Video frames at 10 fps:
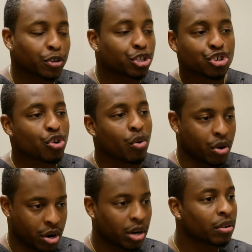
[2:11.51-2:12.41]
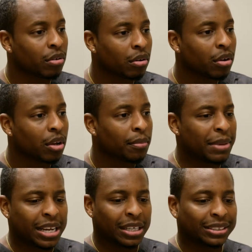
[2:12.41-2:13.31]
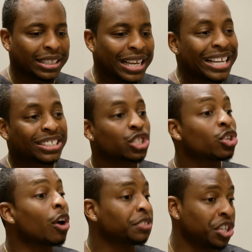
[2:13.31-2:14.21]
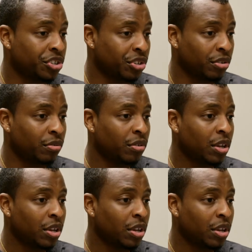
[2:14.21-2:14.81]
for sure because it's soft tissue.